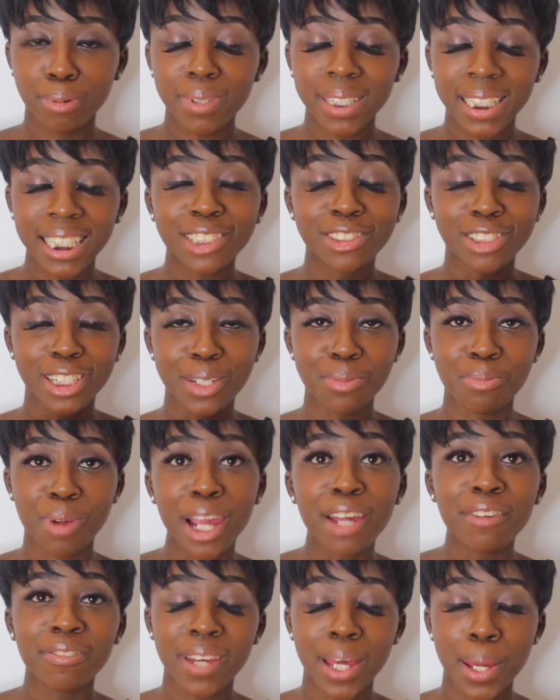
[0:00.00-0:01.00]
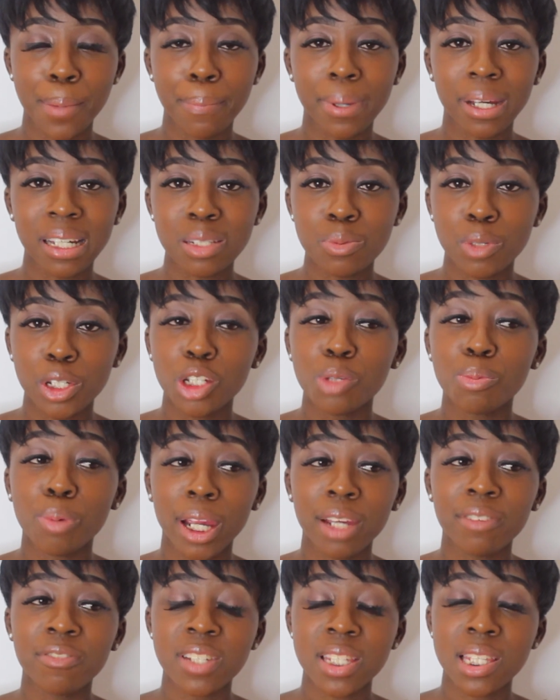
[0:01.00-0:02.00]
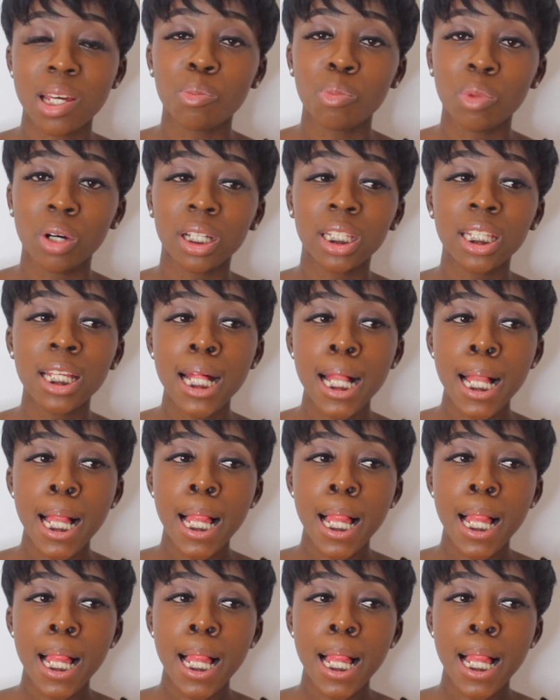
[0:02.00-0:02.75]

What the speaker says: Literally pray for him, because when you pray for someone,